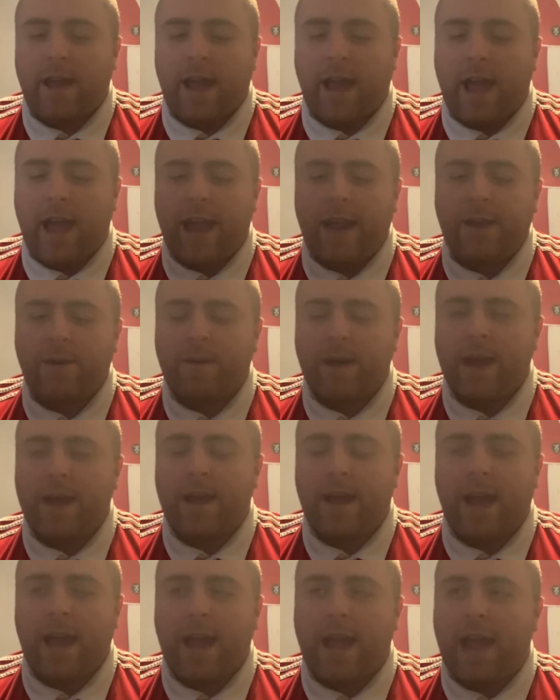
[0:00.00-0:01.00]
anyway,
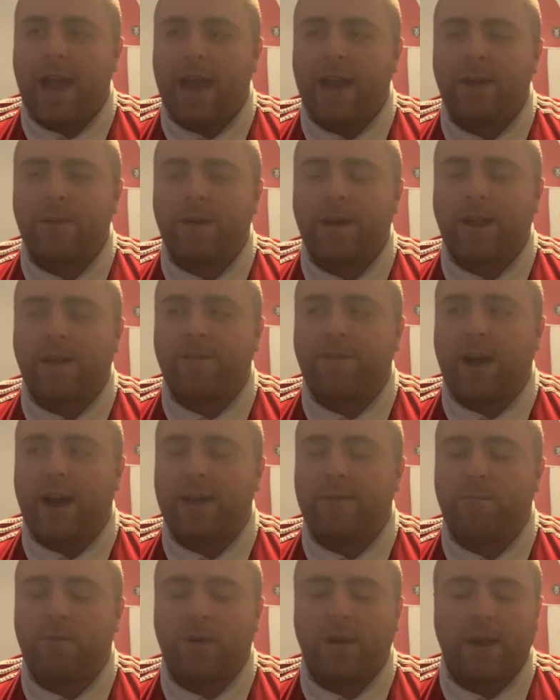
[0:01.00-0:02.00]
anywhere you can
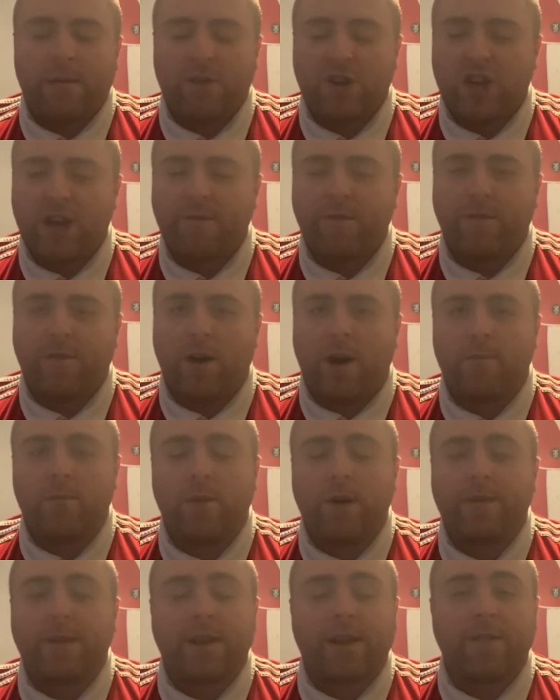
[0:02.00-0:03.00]
find, whichever form
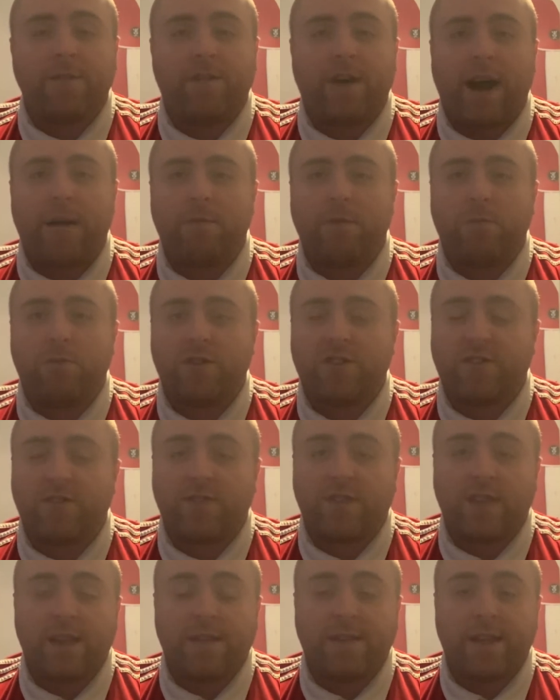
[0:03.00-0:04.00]
you're in, you can find with Bristol
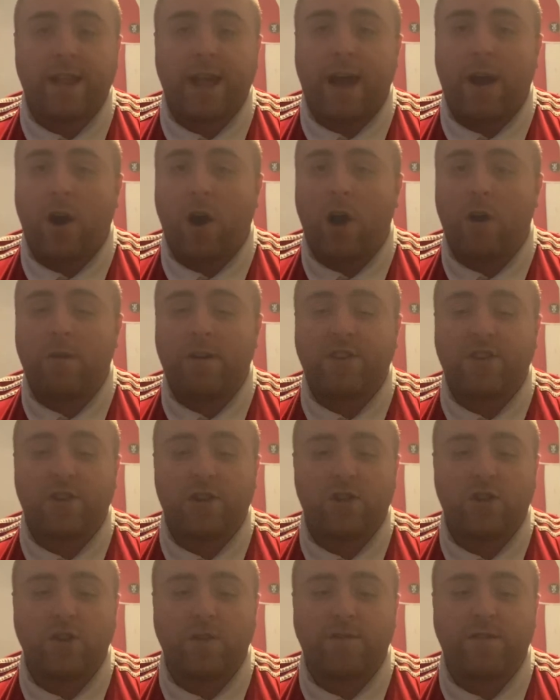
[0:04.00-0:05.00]
City. They're always
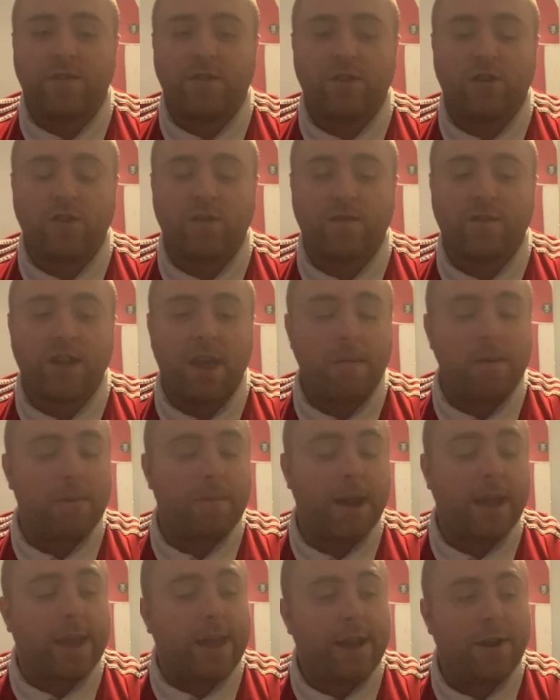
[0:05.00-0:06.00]
tough, tough team to
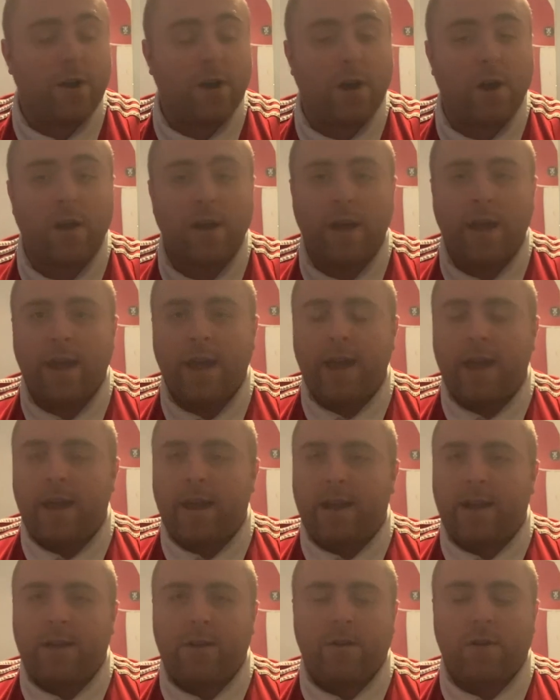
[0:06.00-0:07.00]
beat, you know.
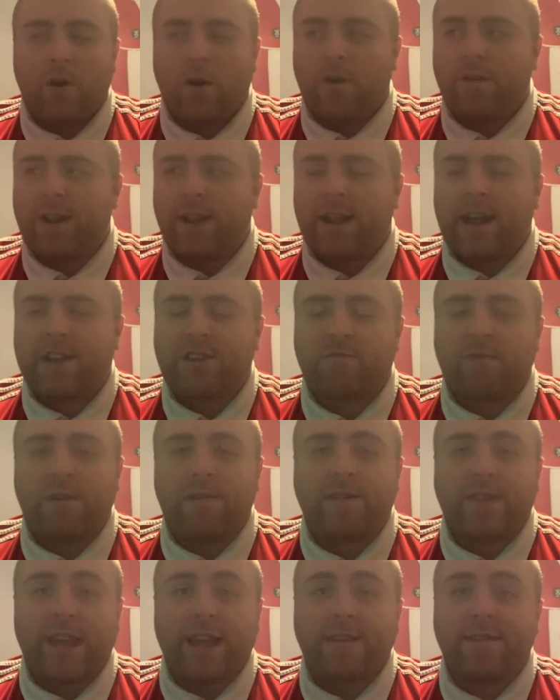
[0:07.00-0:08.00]
Over the last few
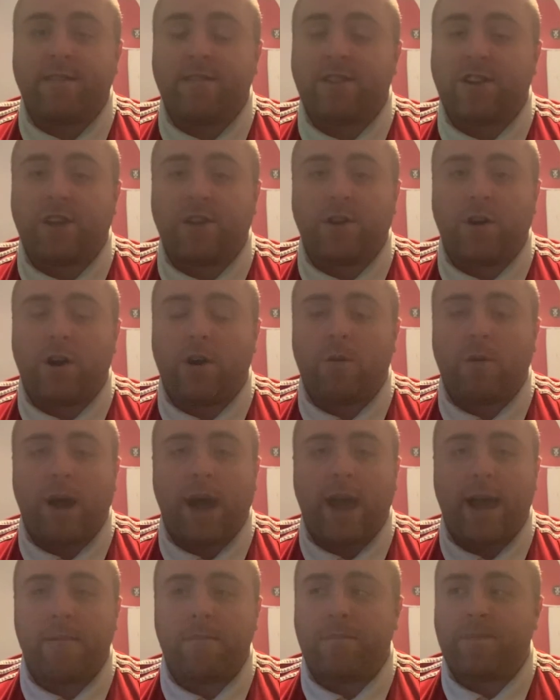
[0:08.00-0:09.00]
seasons, you know,
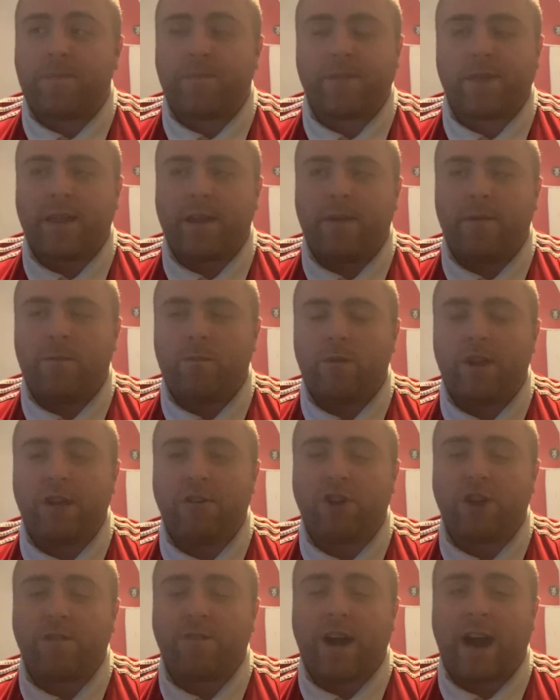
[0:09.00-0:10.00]
um, we
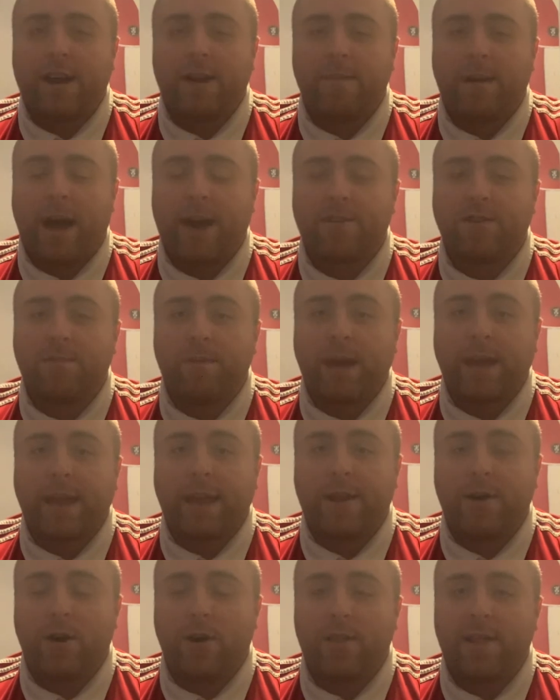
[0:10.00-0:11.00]
usually find them hard to beat.
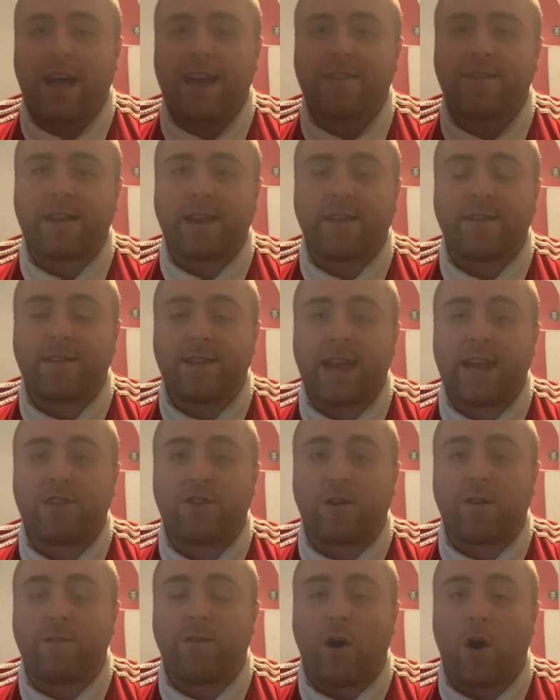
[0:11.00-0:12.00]
You know, last season they
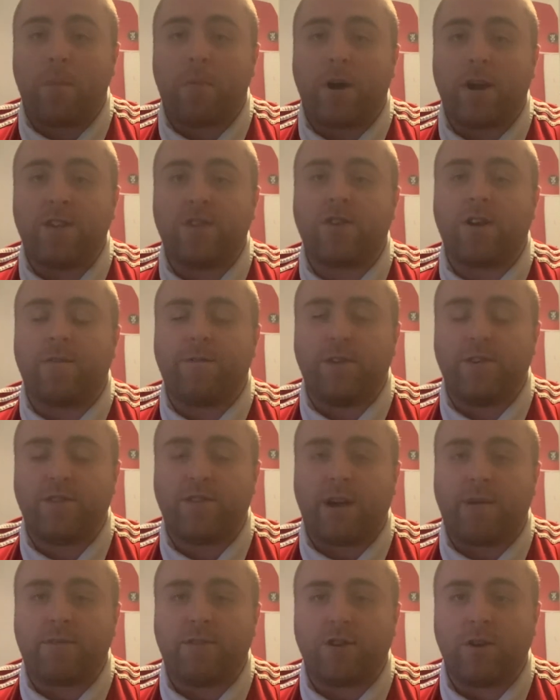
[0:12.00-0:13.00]
took four points off us,
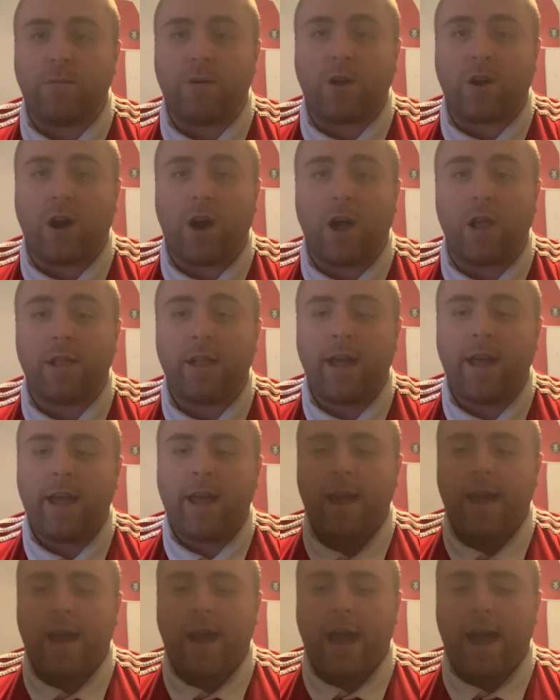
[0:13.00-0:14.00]
I do recall.
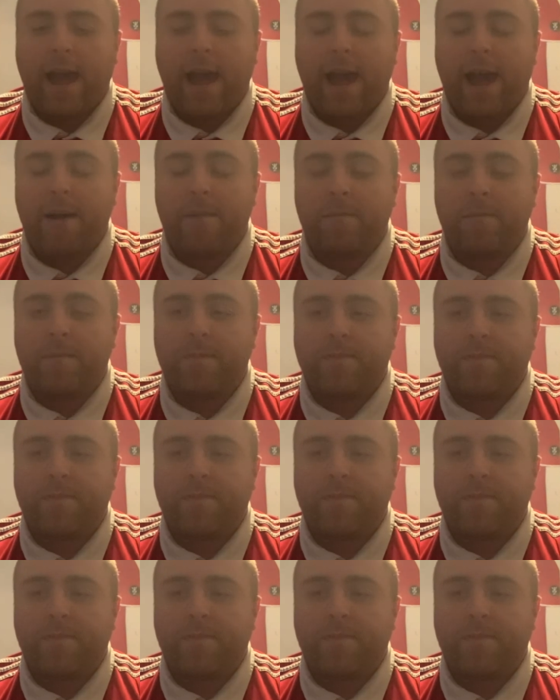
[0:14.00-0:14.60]
Um,